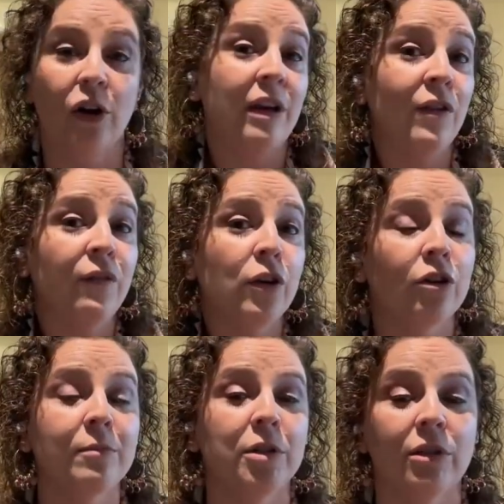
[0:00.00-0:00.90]
Or even if
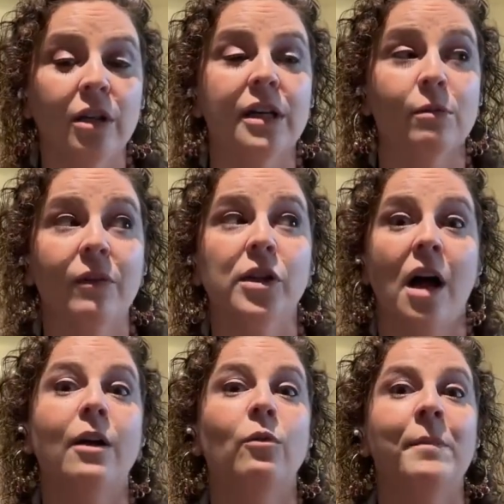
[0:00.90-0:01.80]
you're crypto curious, we have a
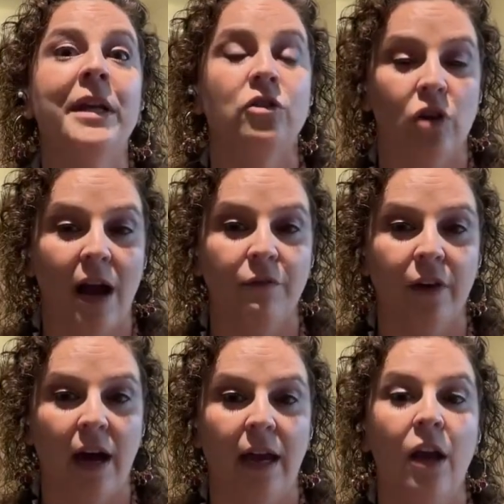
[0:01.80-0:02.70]
lot of women in
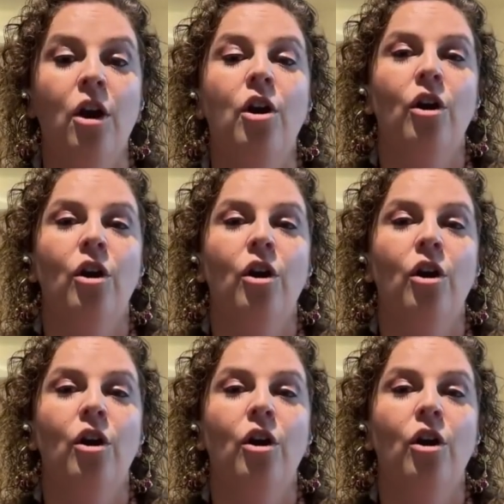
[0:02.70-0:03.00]
TradFi